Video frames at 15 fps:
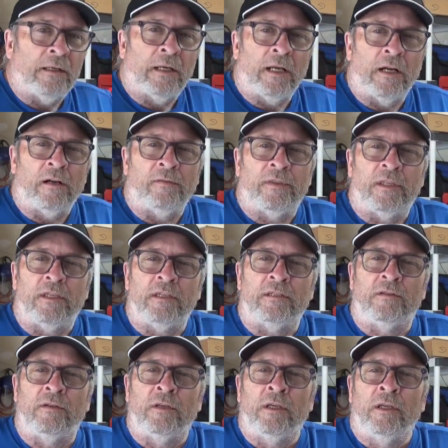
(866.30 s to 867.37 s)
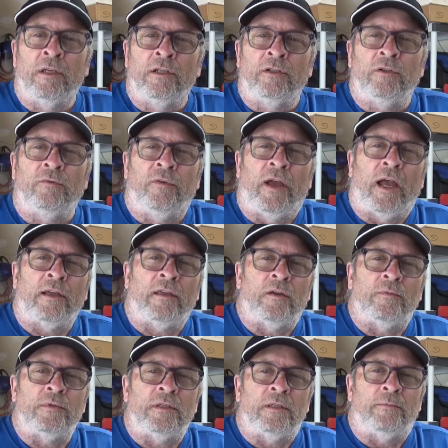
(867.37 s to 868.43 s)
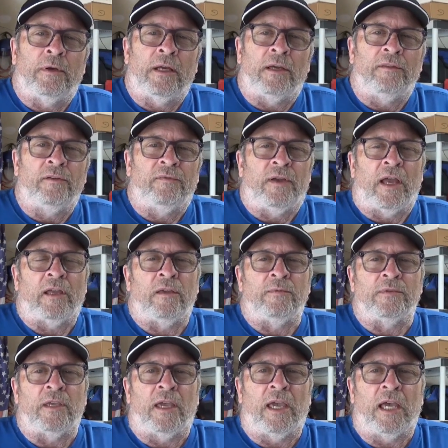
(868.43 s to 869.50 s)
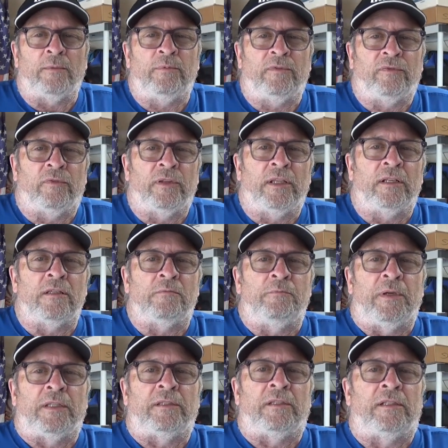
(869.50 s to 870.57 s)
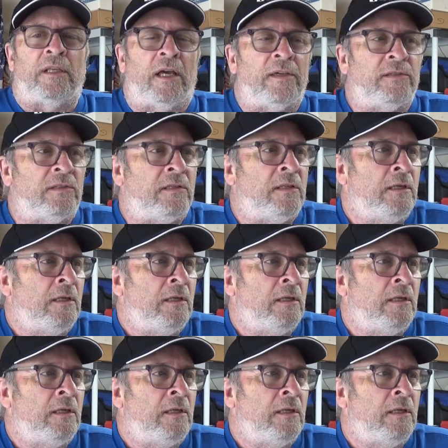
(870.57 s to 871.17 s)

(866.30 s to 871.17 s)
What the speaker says: care of these 2 vacuums and my other vacuums I had before they just bit the dust